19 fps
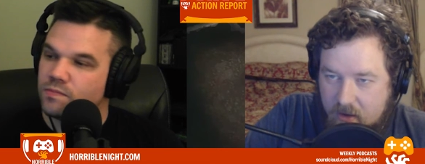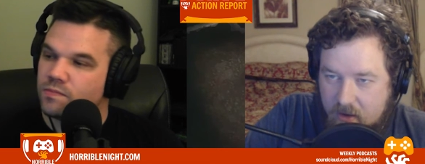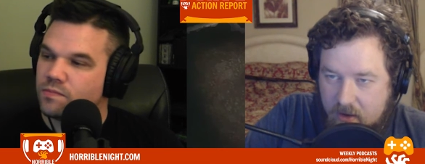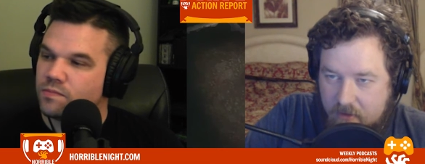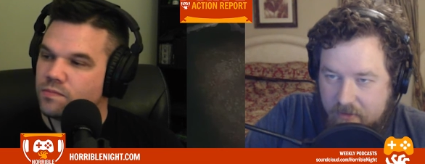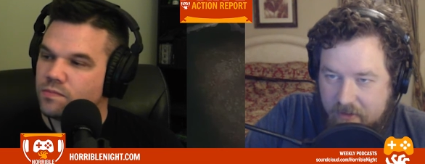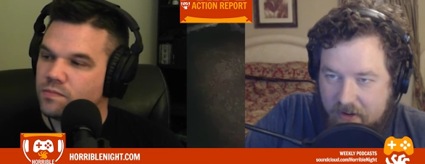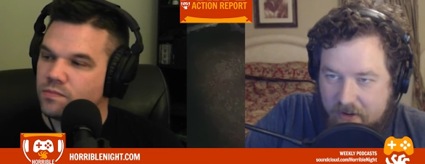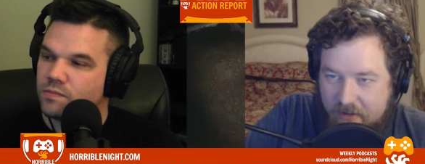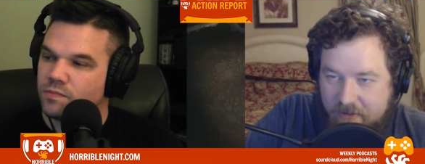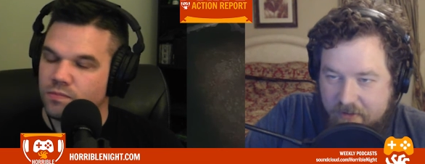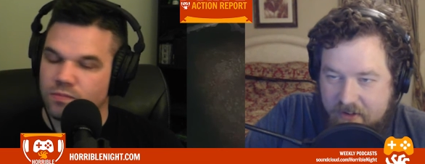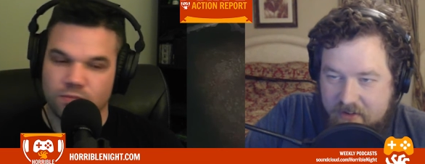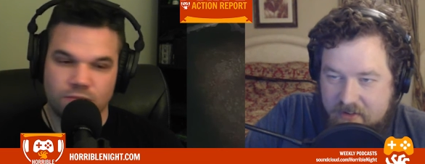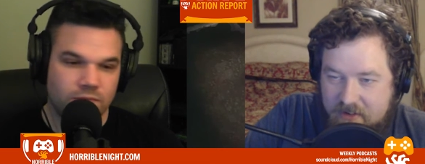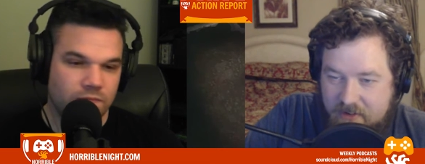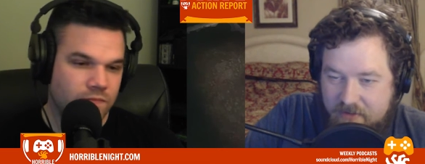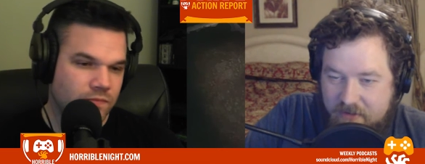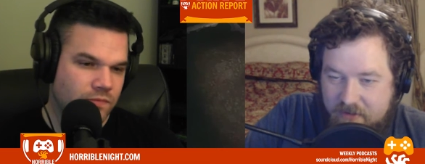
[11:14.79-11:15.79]
Speaker 1: Final
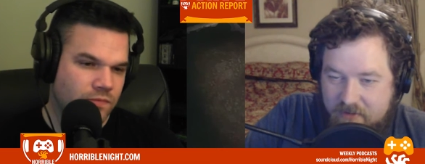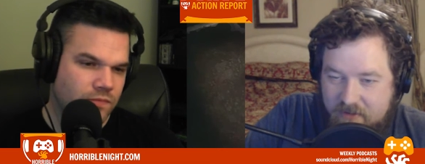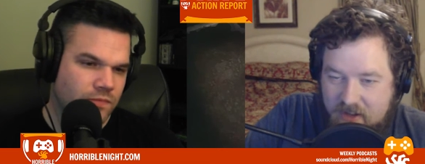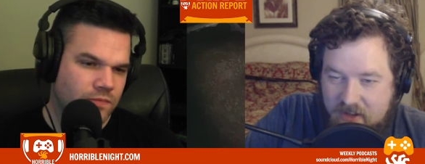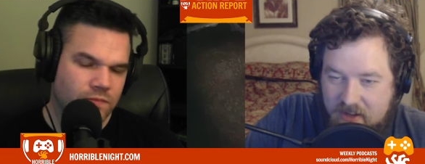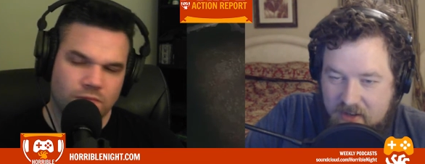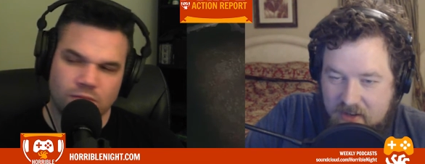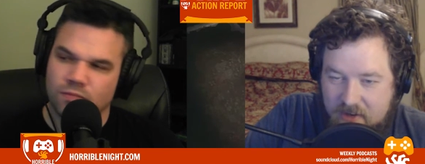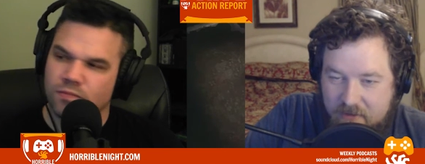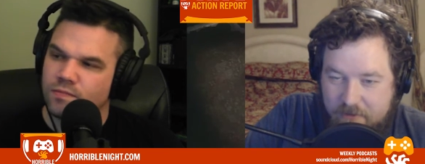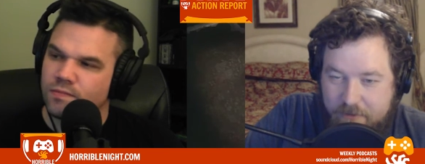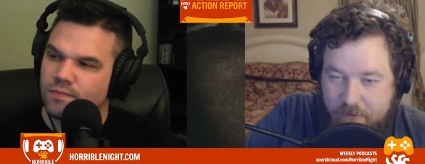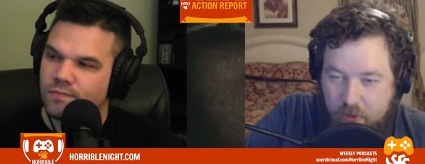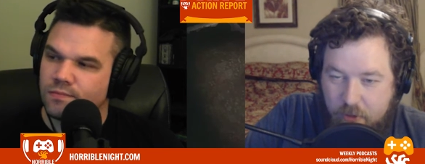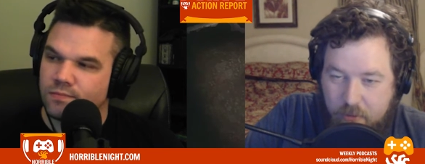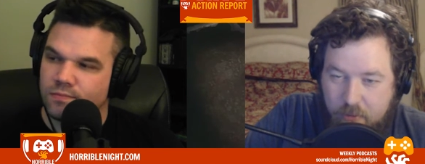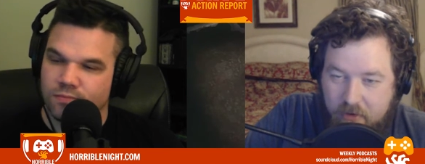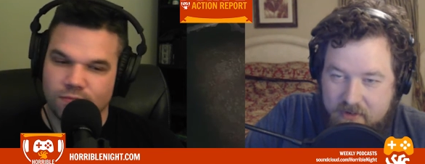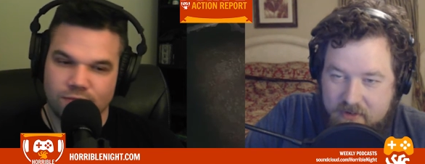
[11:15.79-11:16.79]
Fantasy 15 did
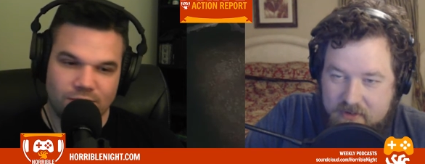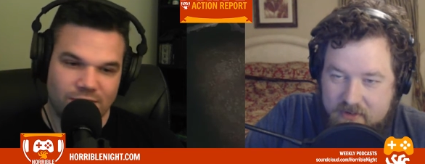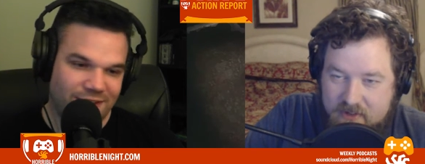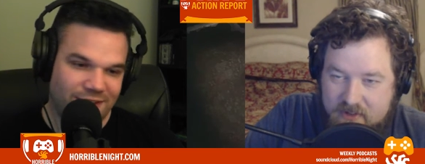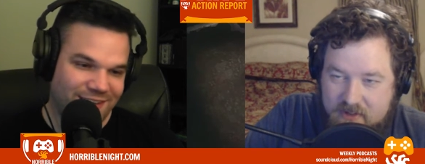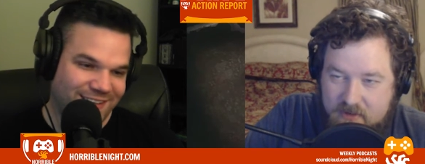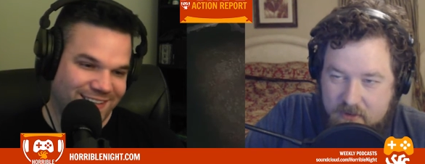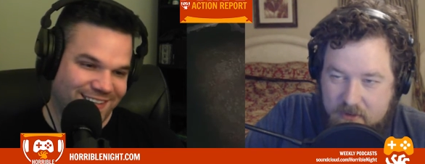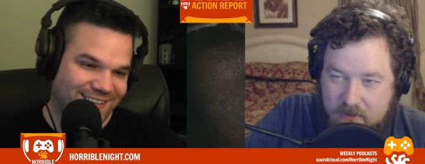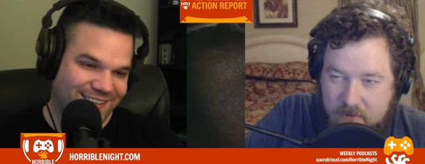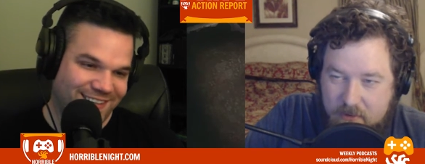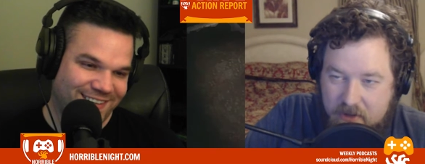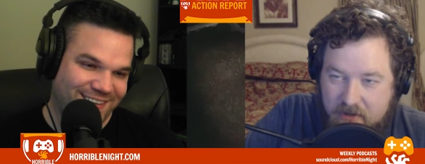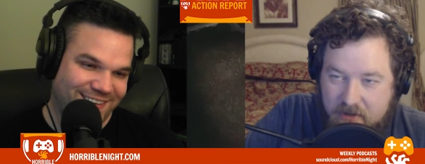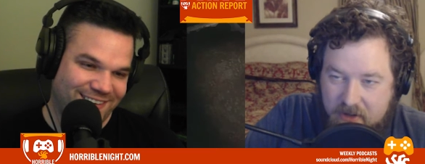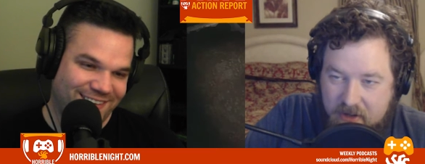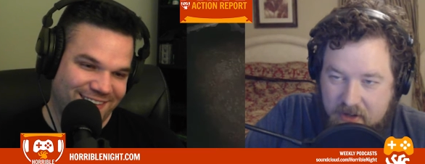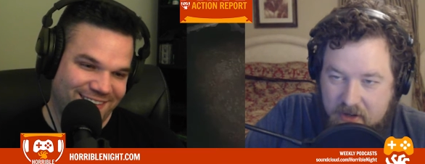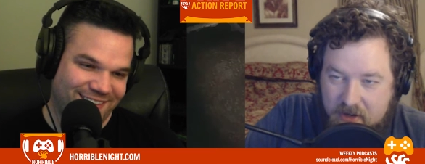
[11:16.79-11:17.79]
4.63
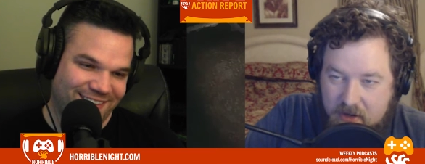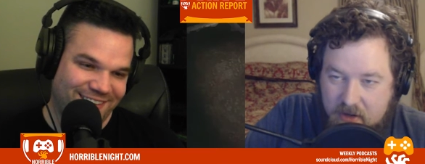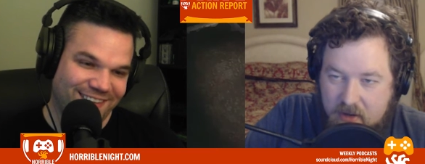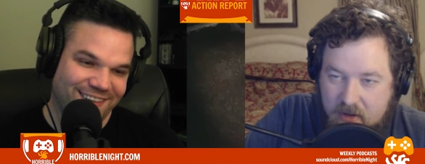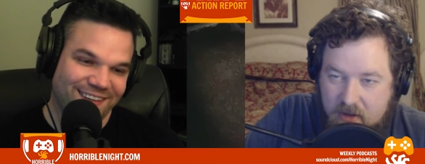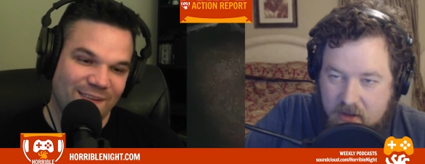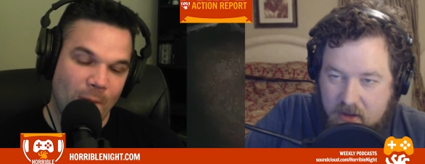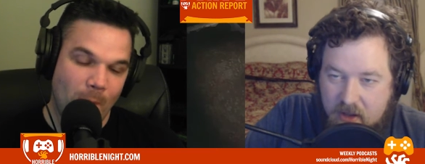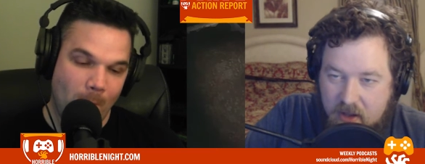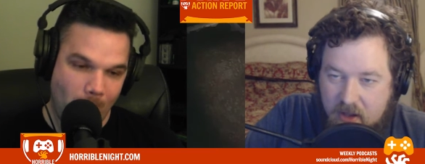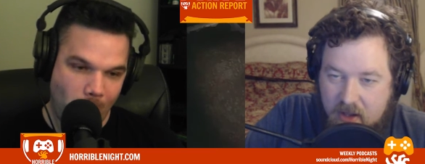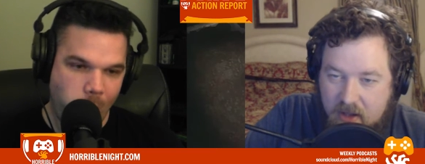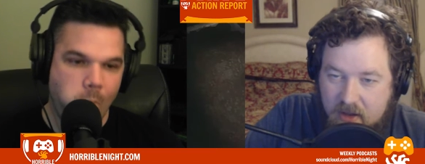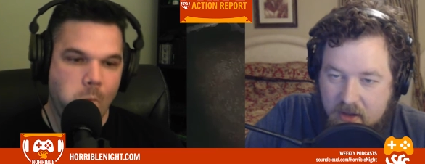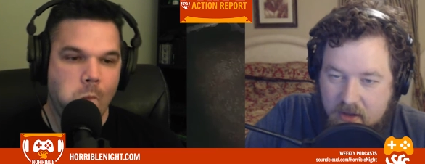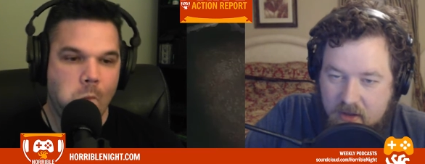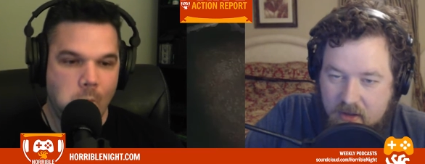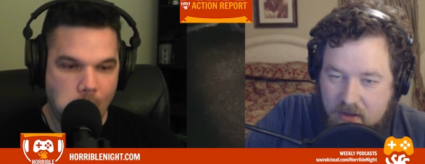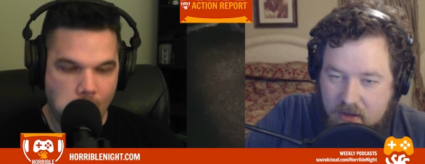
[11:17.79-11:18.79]
million
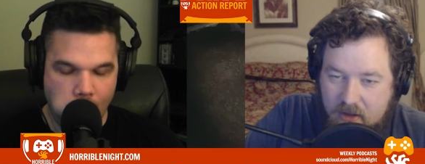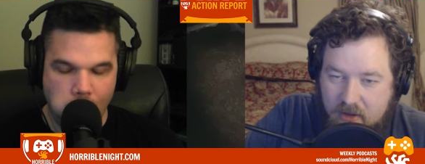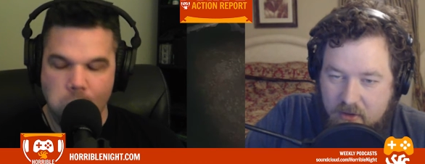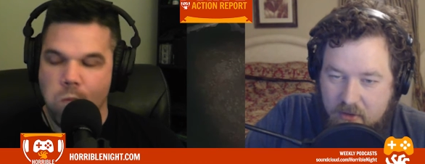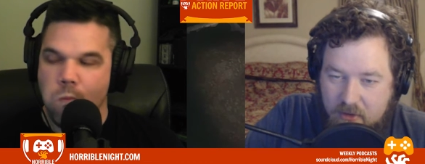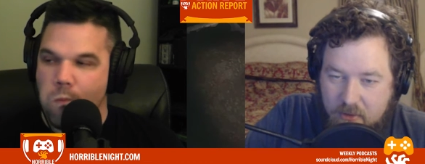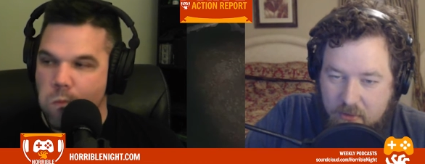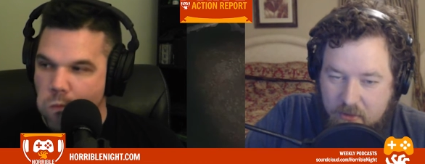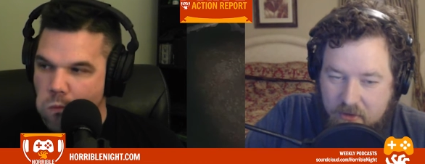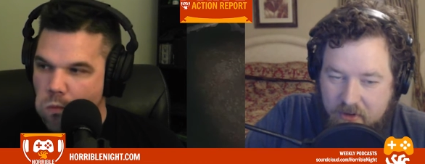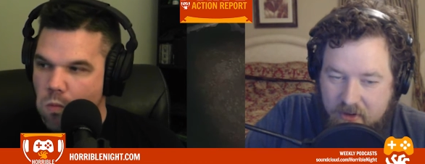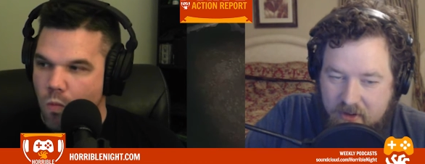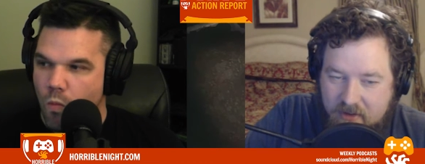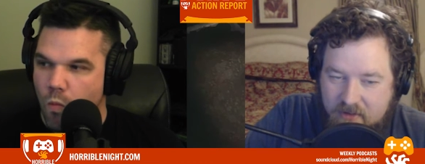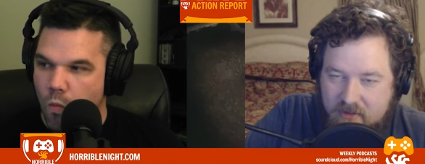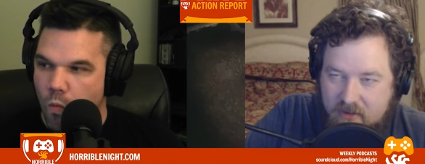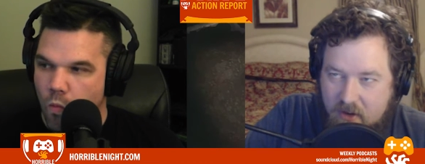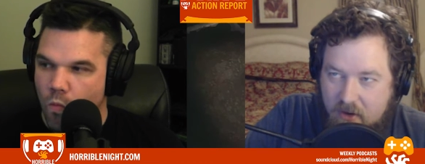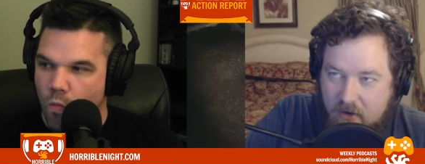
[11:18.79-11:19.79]
uh, globally.
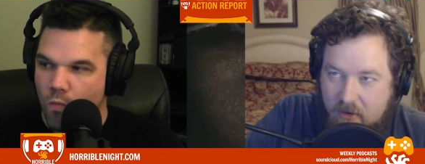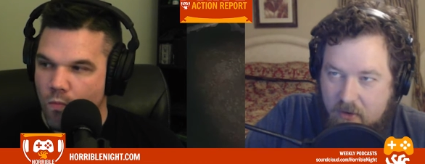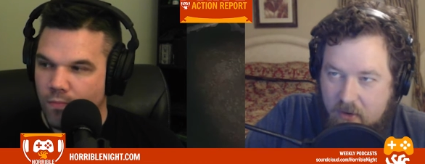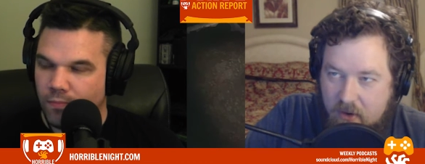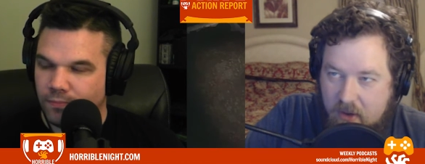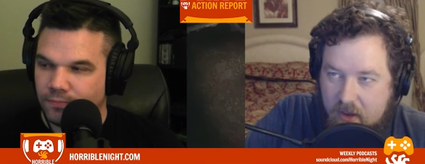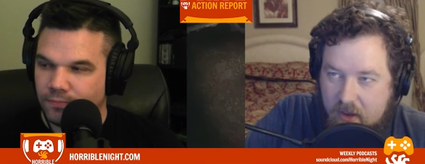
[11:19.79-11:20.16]
So,